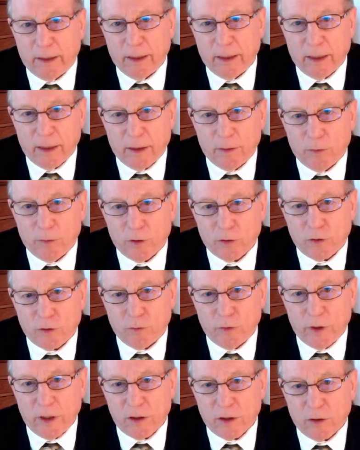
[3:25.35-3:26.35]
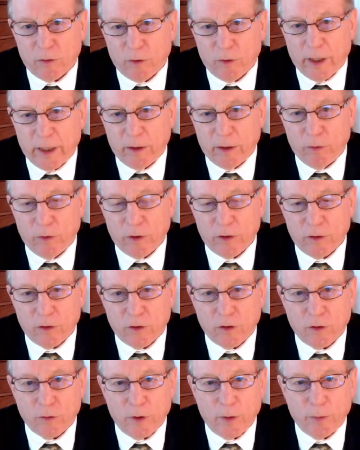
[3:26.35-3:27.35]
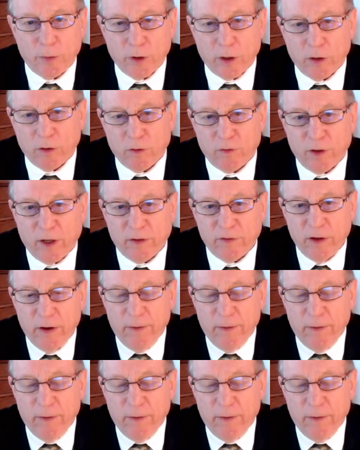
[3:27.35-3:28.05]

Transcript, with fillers: uh, the most recent rate was 3.05.